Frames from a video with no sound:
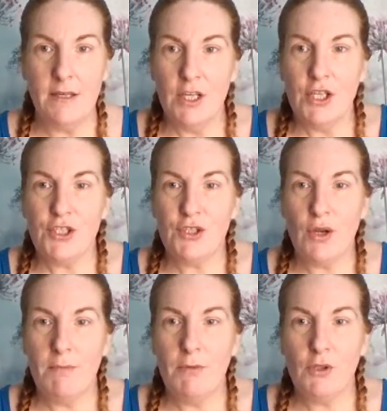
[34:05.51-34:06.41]
So I'm
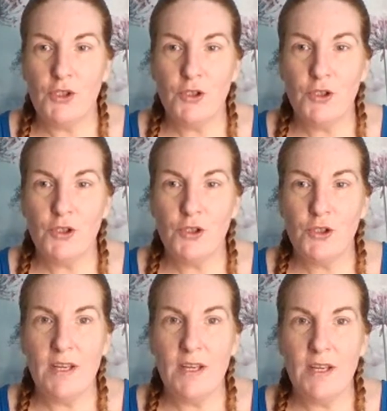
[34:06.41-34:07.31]
not sure
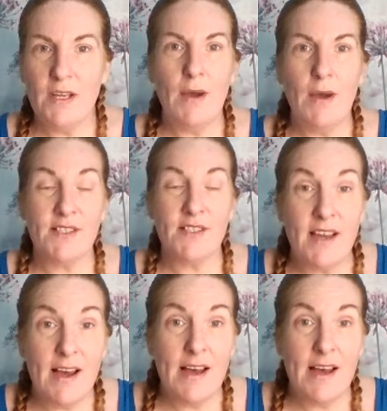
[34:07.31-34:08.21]
if you have a scar